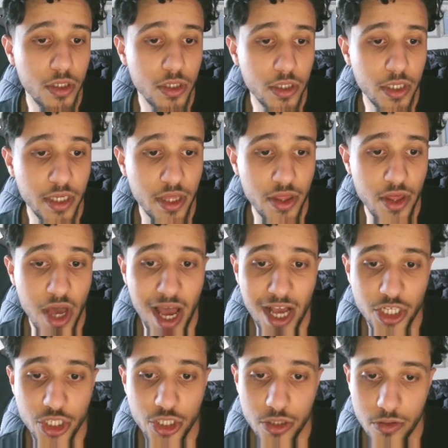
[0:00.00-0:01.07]
get the
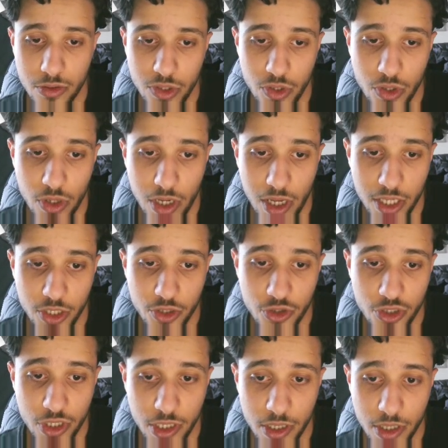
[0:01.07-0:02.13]
hash. As you
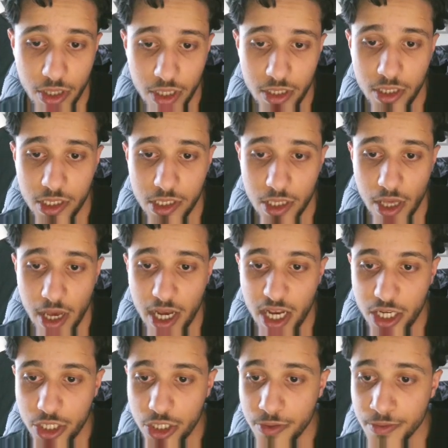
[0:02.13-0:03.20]
see, this is the
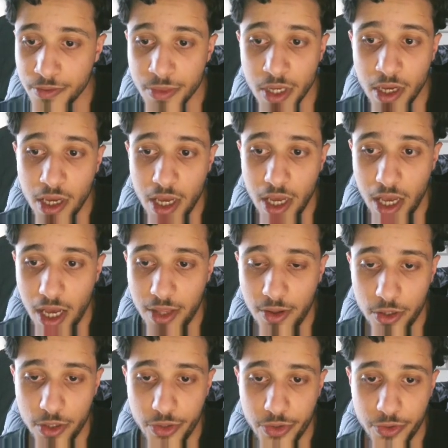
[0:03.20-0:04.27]
hash, and
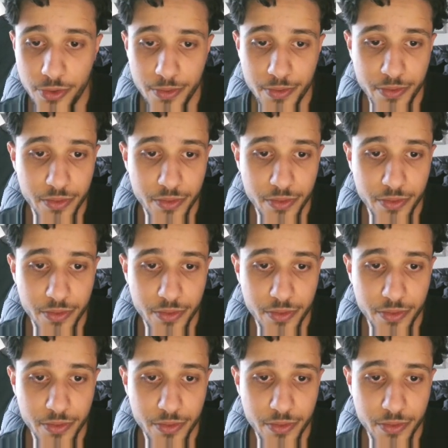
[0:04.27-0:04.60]
also